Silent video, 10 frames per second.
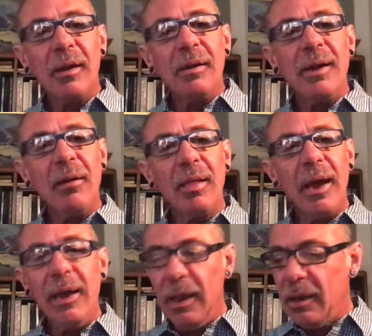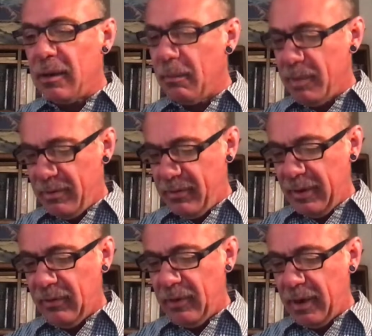Now, like in number
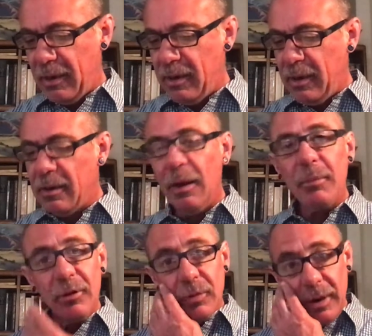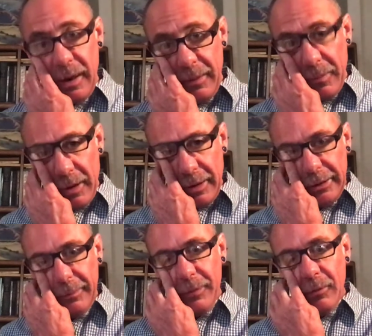16, in number 20,
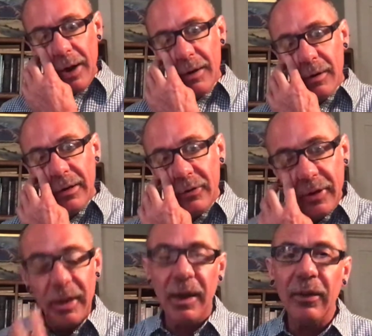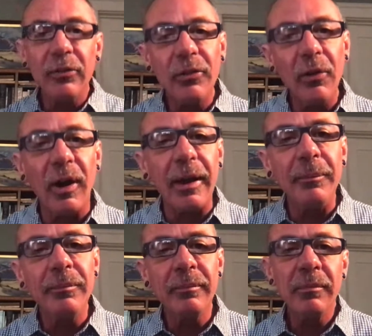the writer is telling a story.
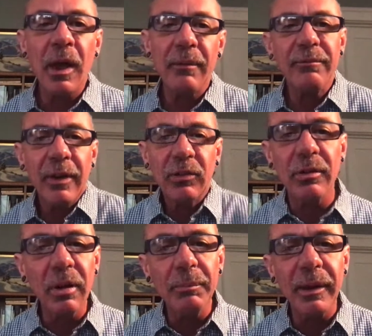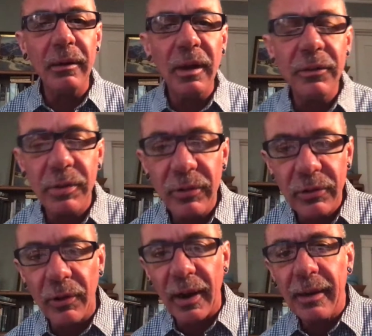Not fictional, but a true
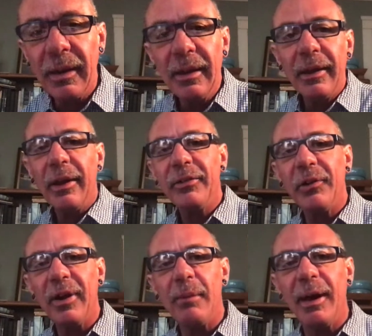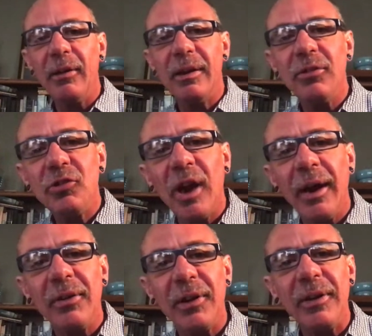story. A story about his
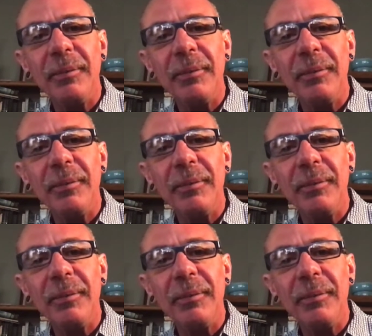childhood.